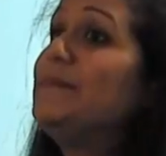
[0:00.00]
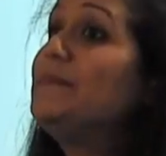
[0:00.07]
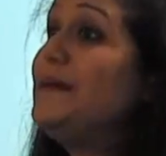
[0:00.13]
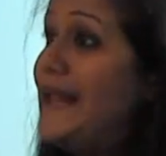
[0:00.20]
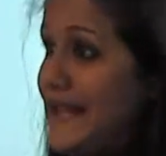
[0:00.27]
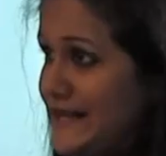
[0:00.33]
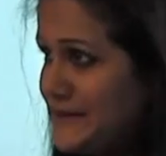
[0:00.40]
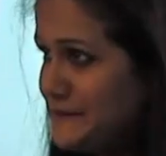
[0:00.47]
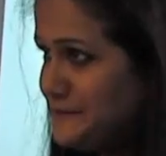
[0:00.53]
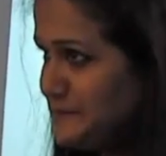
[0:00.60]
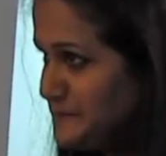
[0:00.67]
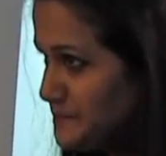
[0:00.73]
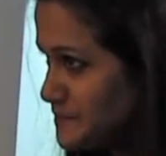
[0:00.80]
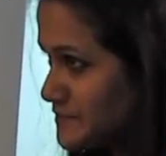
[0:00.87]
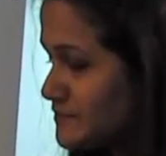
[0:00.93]
and plague.
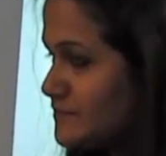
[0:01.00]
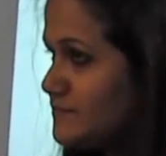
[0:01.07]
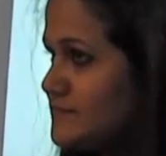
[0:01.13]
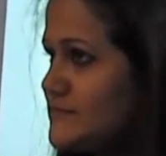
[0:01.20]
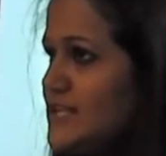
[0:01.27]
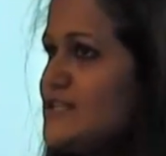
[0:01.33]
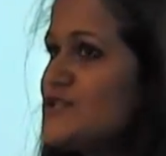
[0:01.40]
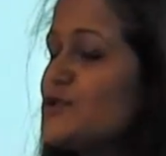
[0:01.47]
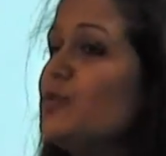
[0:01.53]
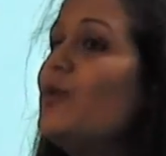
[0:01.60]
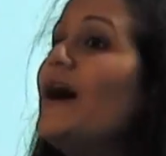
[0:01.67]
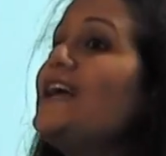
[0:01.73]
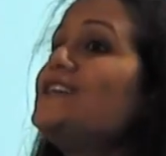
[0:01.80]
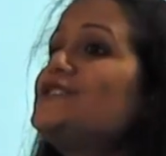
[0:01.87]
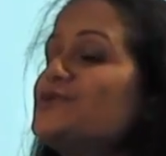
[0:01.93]
So
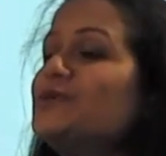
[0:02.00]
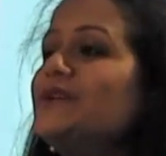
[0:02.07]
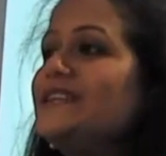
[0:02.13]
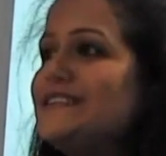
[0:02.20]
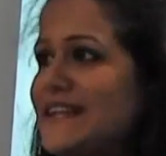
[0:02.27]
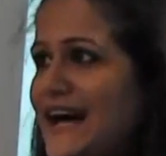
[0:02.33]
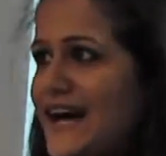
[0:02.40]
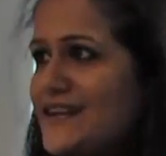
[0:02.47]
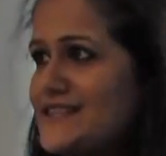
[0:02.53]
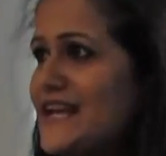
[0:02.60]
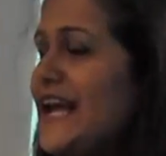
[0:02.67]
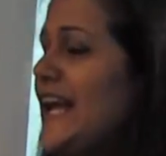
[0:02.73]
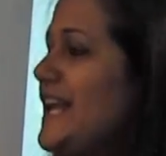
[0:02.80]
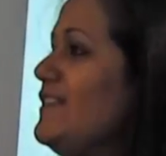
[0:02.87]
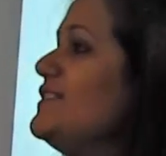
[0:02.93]
while doing that,
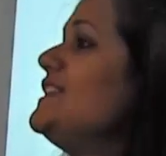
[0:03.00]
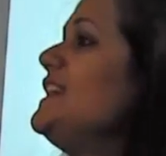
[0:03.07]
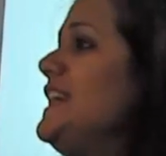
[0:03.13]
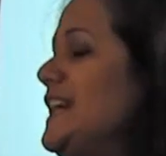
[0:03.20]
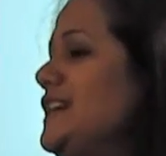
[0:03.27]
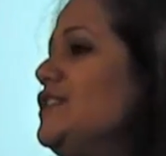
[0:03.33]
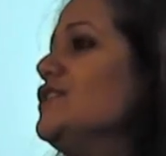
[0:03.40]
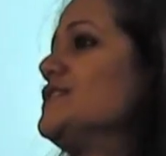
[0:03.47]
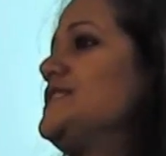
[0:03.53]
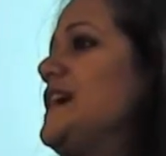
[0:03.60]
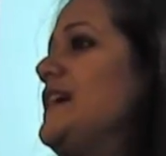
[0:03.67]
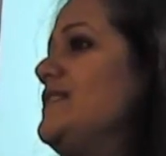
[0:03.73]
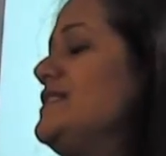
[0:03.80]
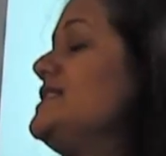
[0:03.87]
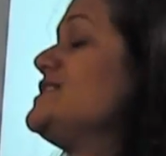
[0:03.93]
even he looked
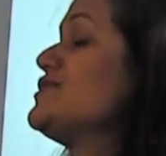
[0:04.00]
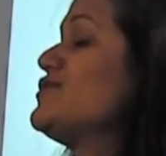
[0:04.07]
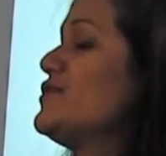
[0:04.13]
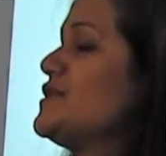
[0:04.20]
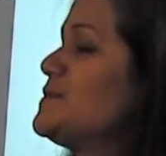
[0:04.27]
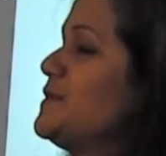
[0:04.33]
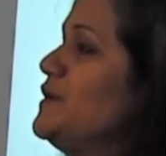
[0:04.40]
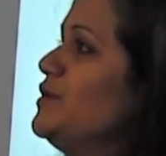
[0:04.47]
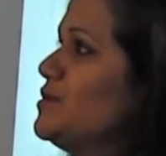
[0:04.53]
at these CRISPR